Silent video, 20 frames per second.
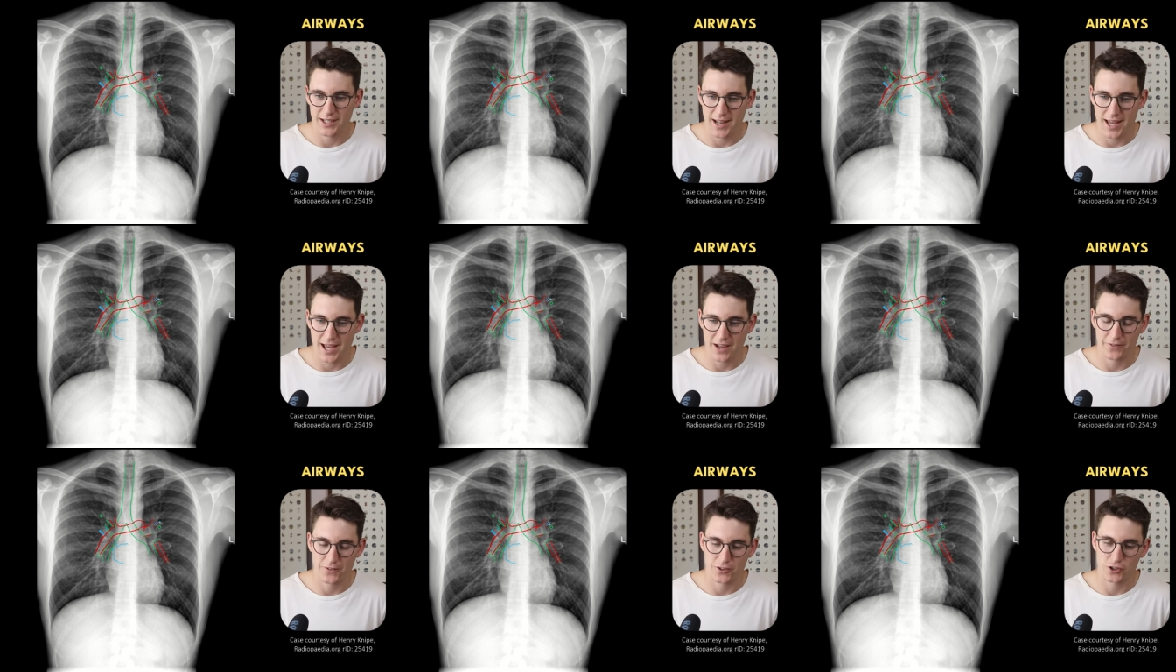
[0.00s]

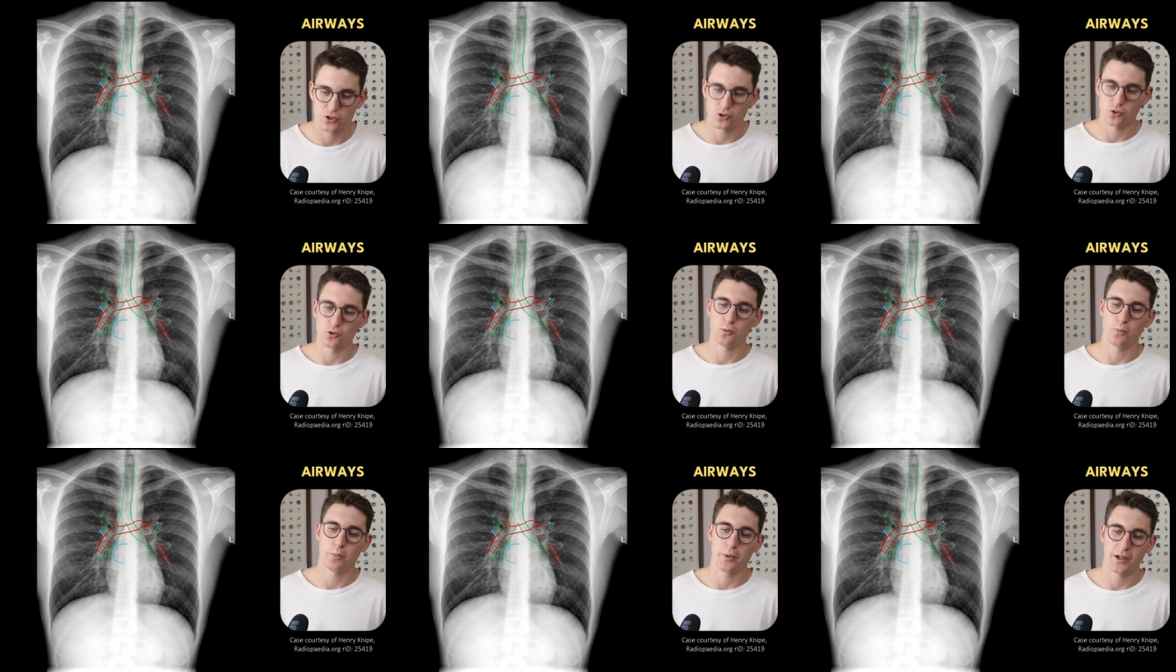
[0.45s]
left
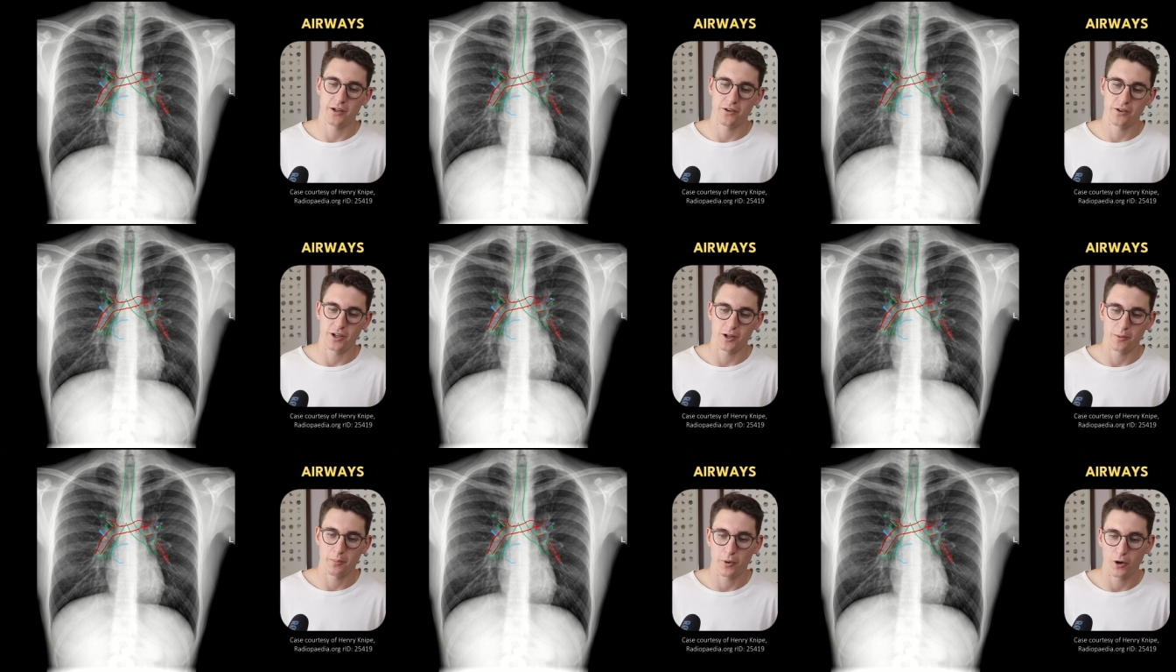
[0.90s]

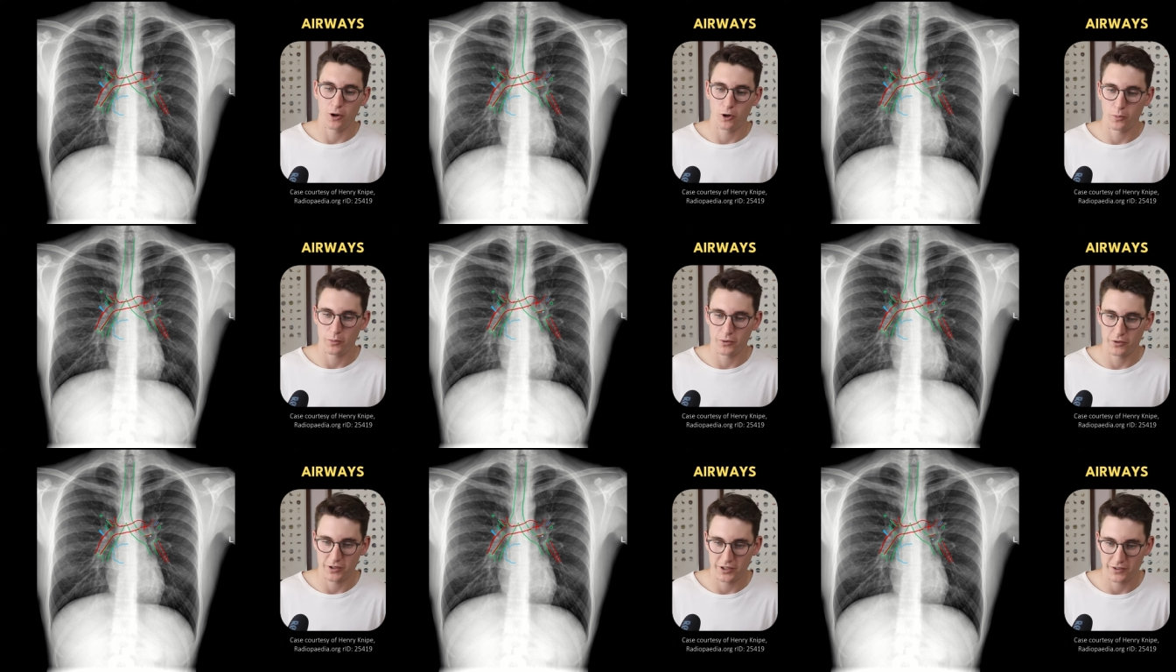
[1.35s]
superior
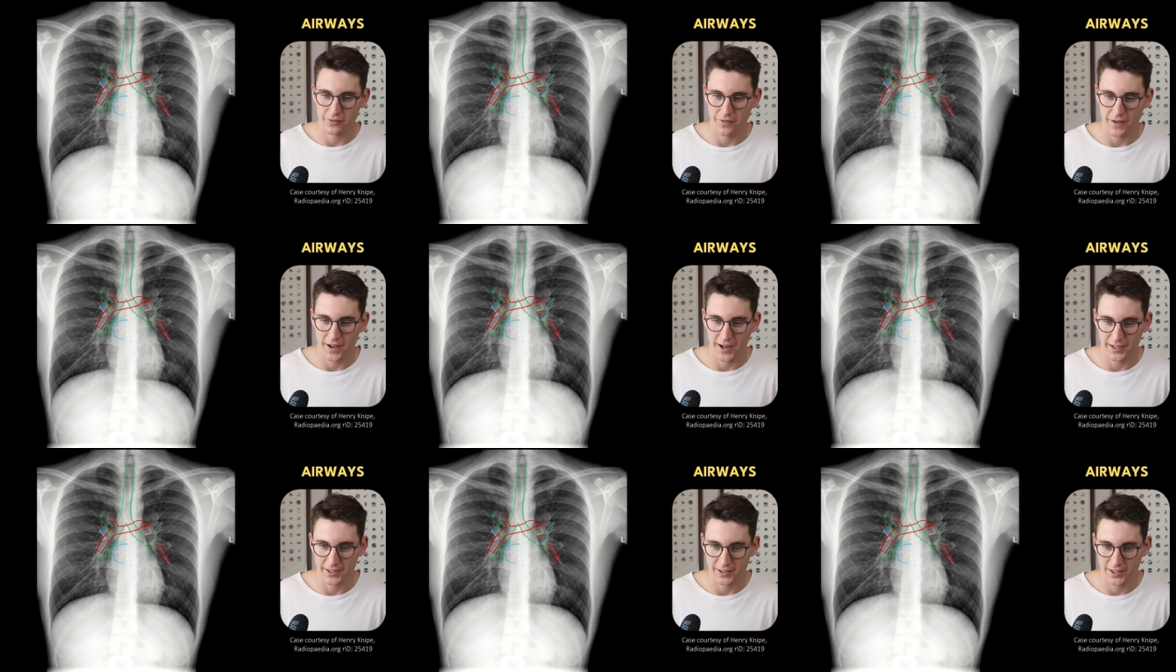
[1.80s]
pulmonary
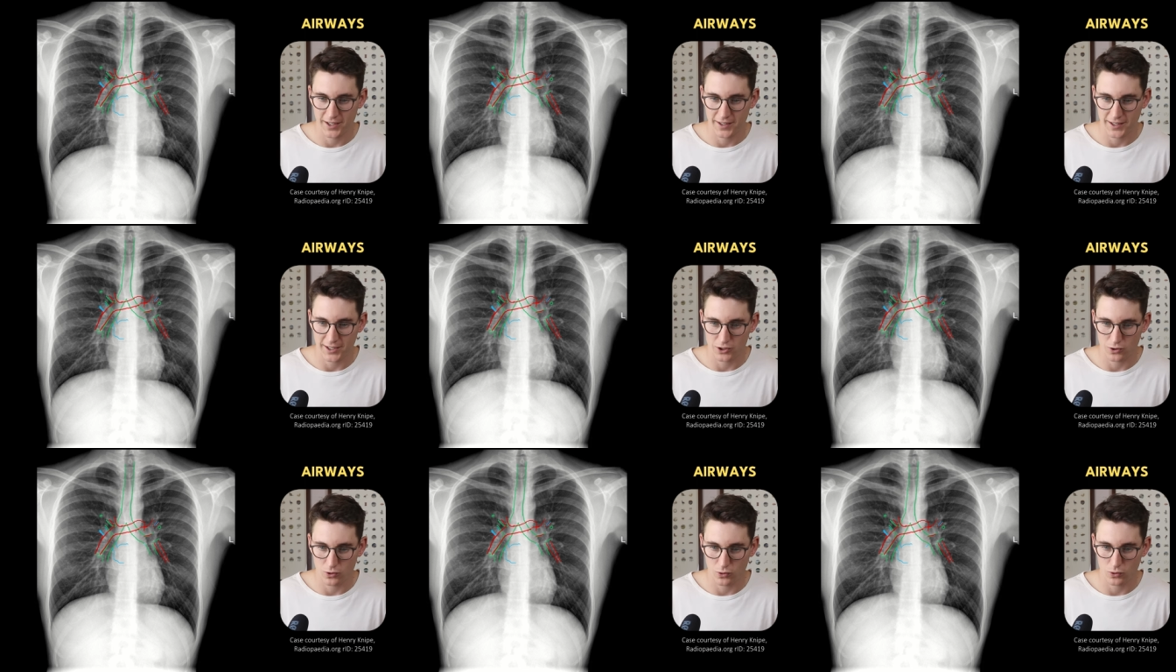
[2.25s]
vein
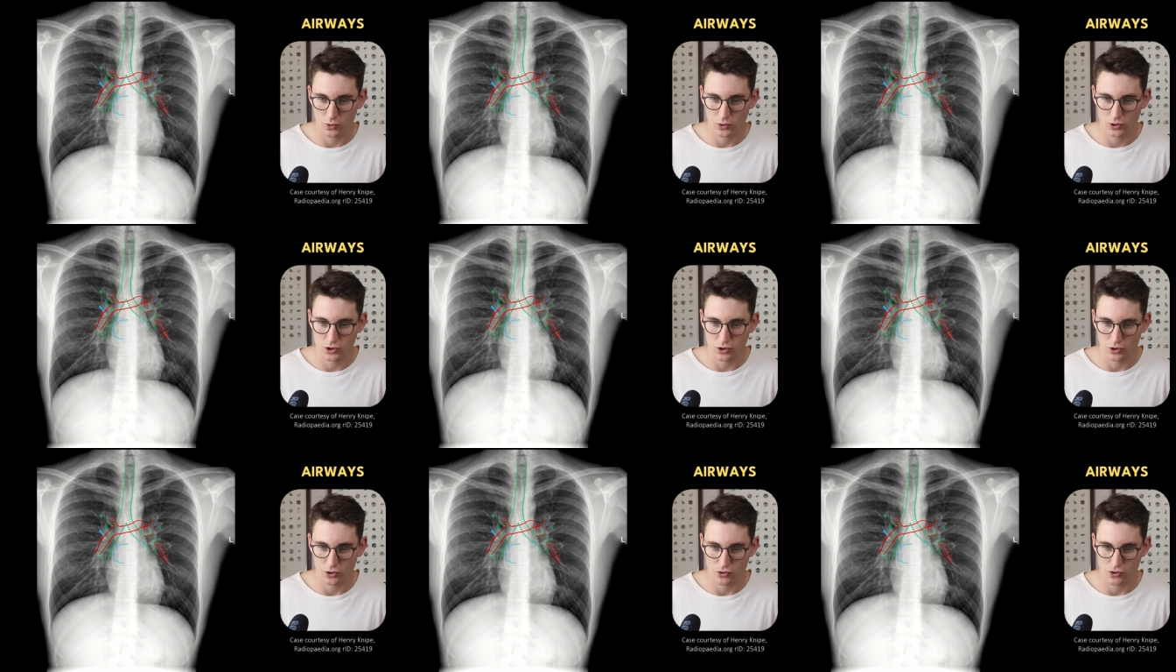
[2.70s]
that's
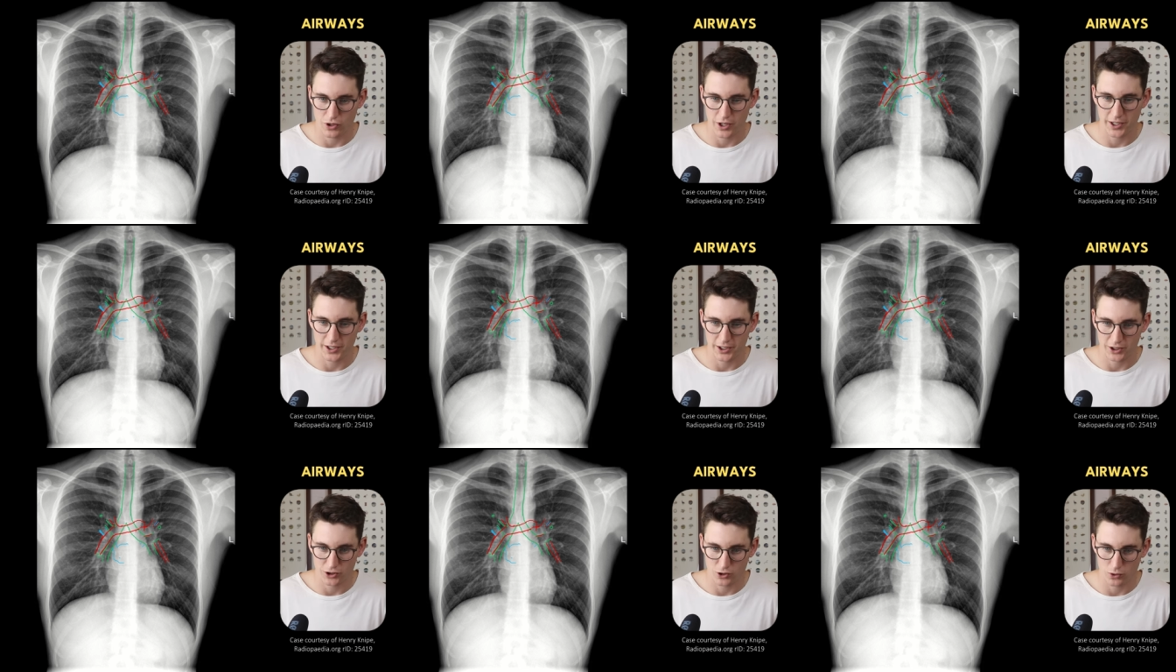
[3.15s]
also
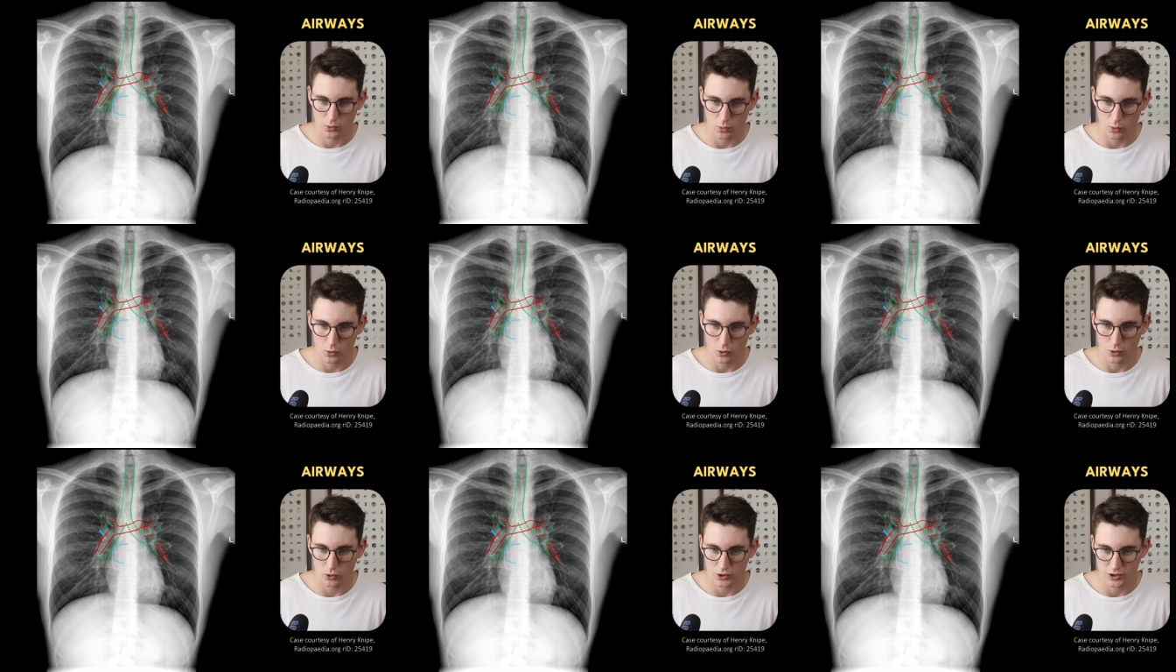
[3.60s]
draining
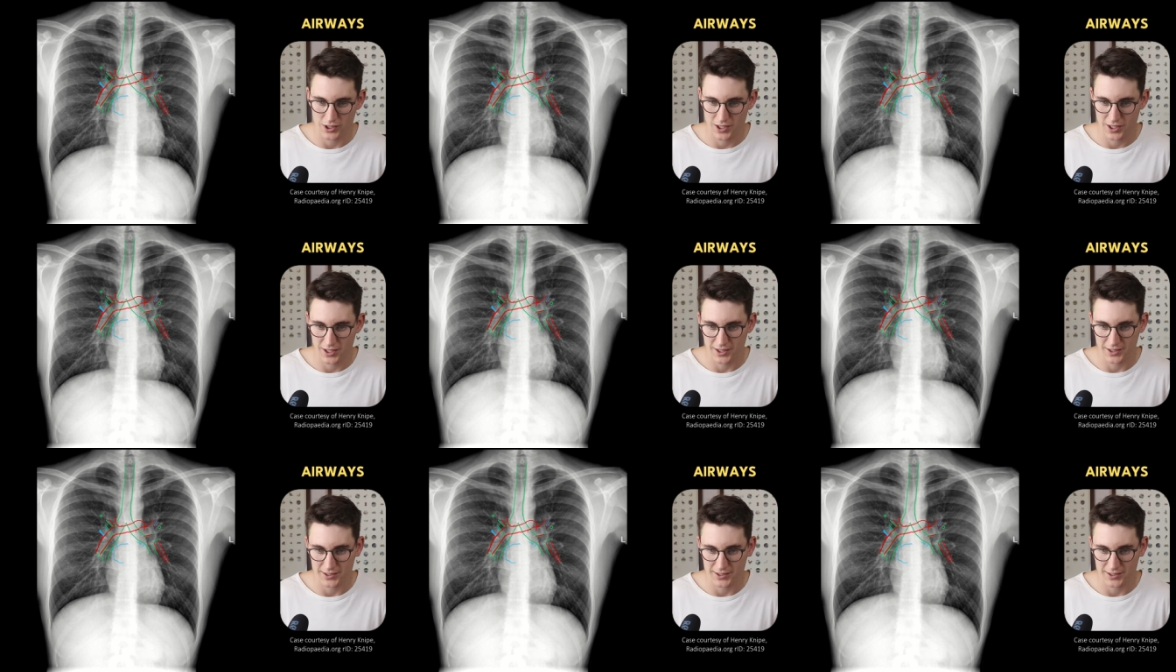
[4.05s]
towards